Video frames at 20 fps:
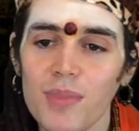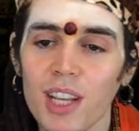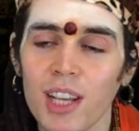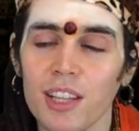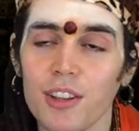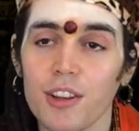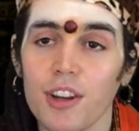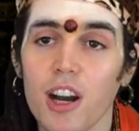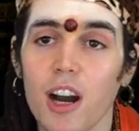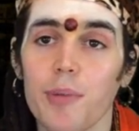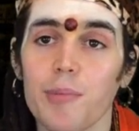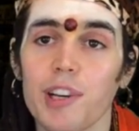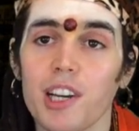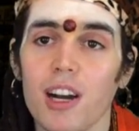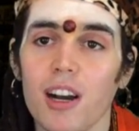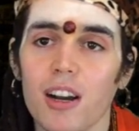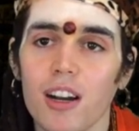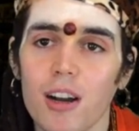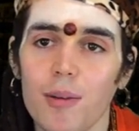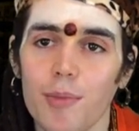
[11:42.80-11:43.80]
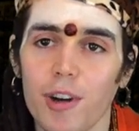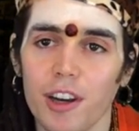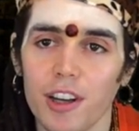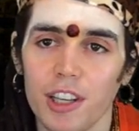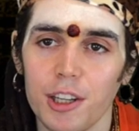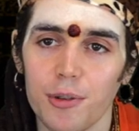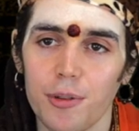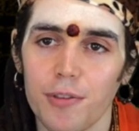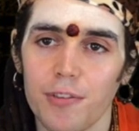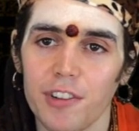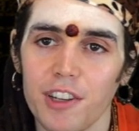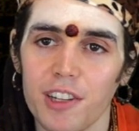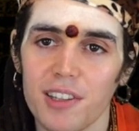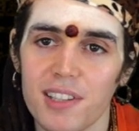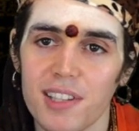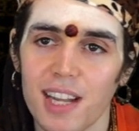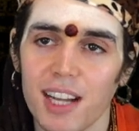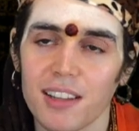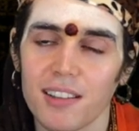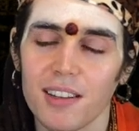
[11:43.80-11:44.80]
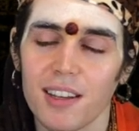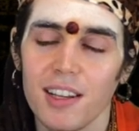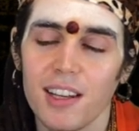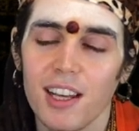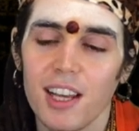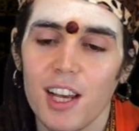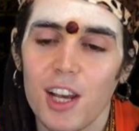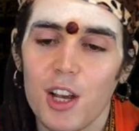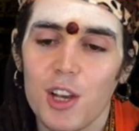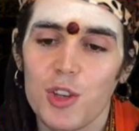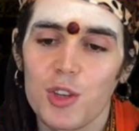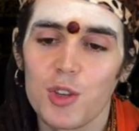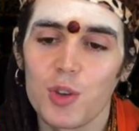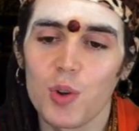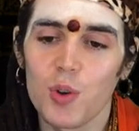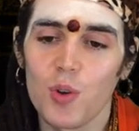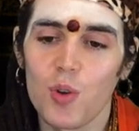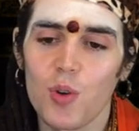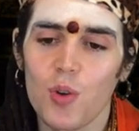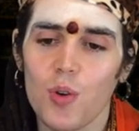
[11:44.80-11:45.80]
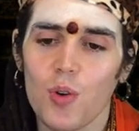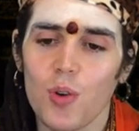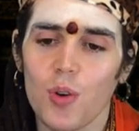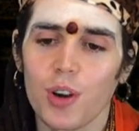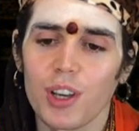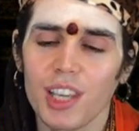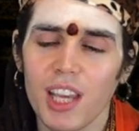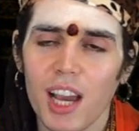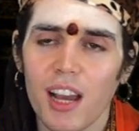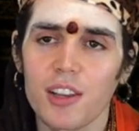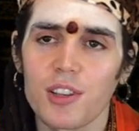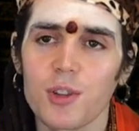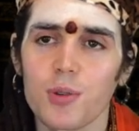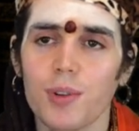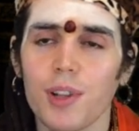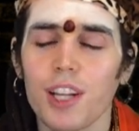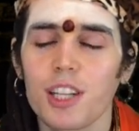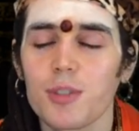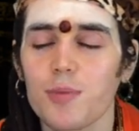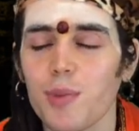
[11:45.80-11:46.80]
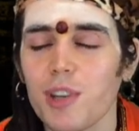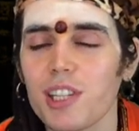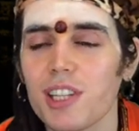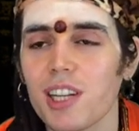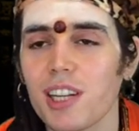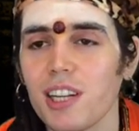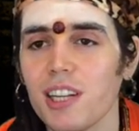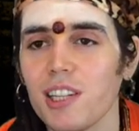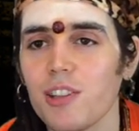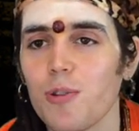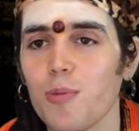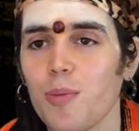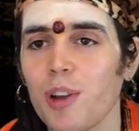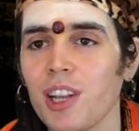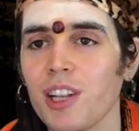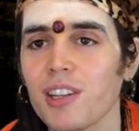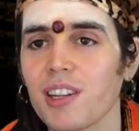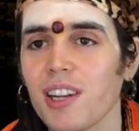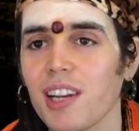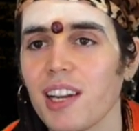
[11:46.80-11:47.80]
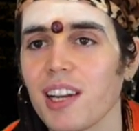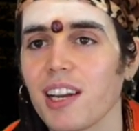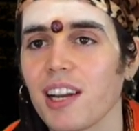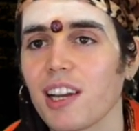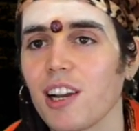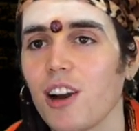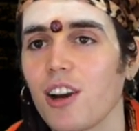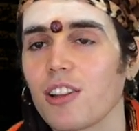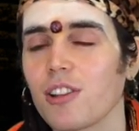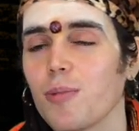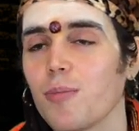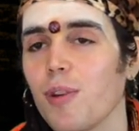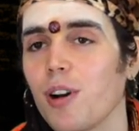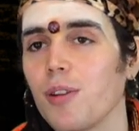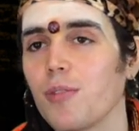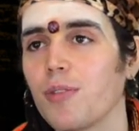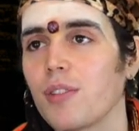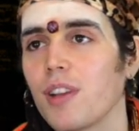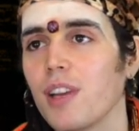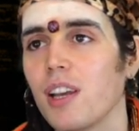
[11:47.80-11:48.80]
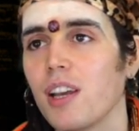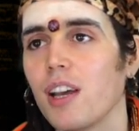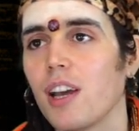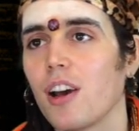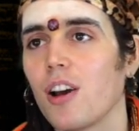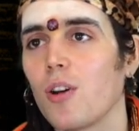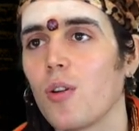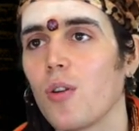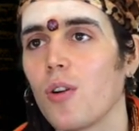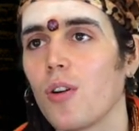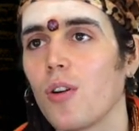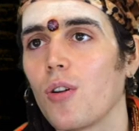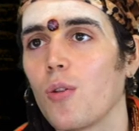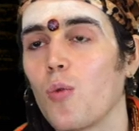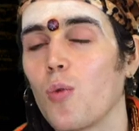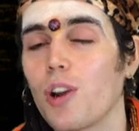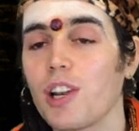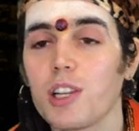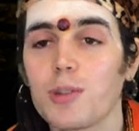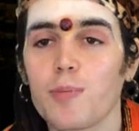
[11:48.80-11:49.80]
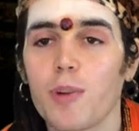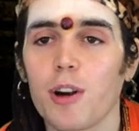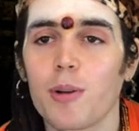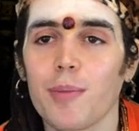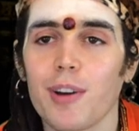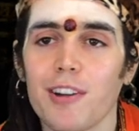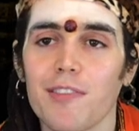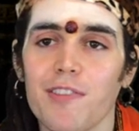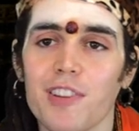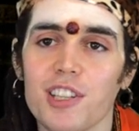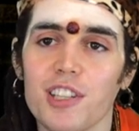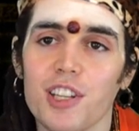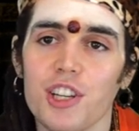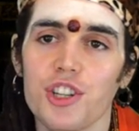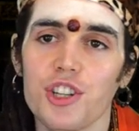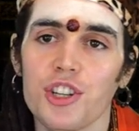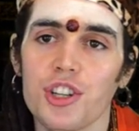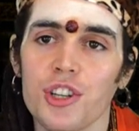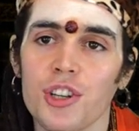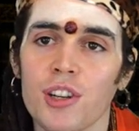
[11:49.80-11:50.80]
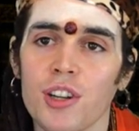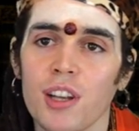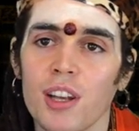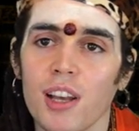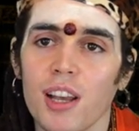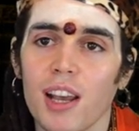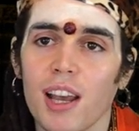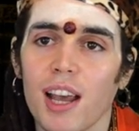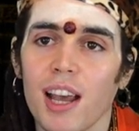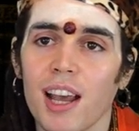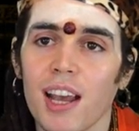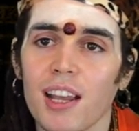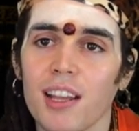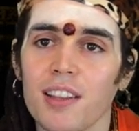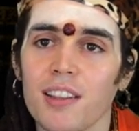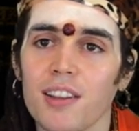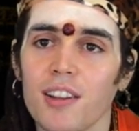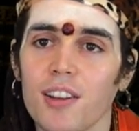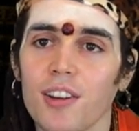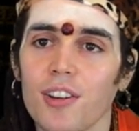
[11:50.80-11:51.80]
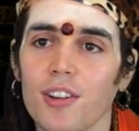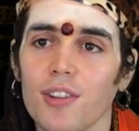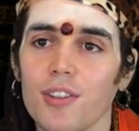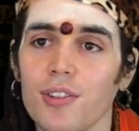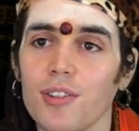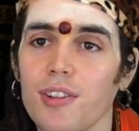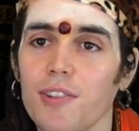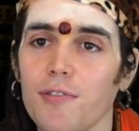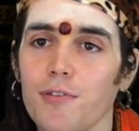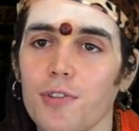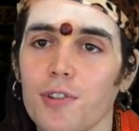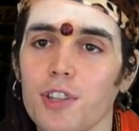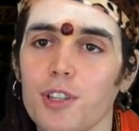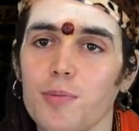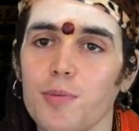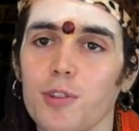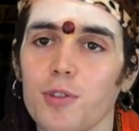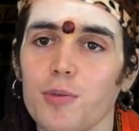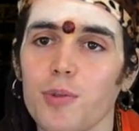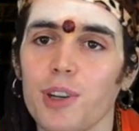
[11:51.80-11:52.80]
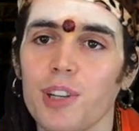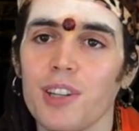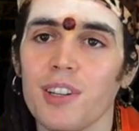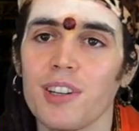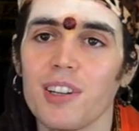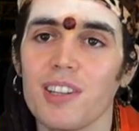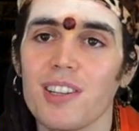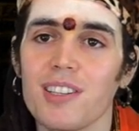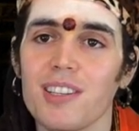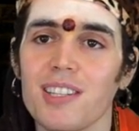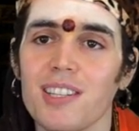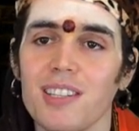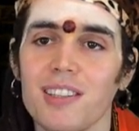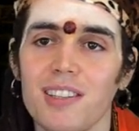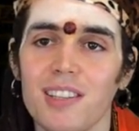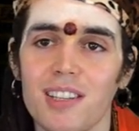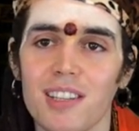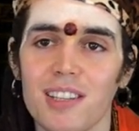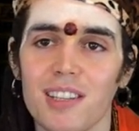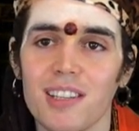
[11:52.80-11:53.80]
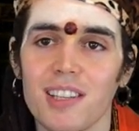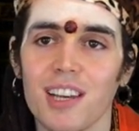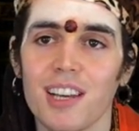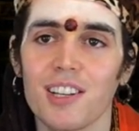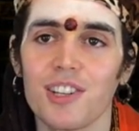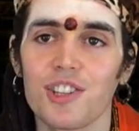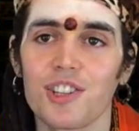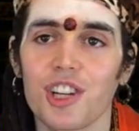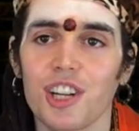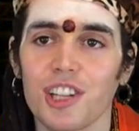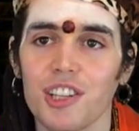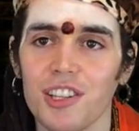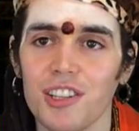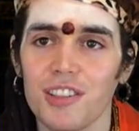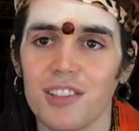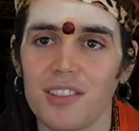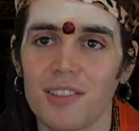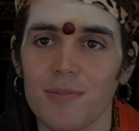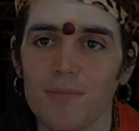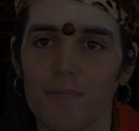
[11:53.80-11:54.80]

In the Kamigagama, he reveals that. So yeah, so that's basically the main click I got about what is paramanifestation and the difference between siddhis and shaktis.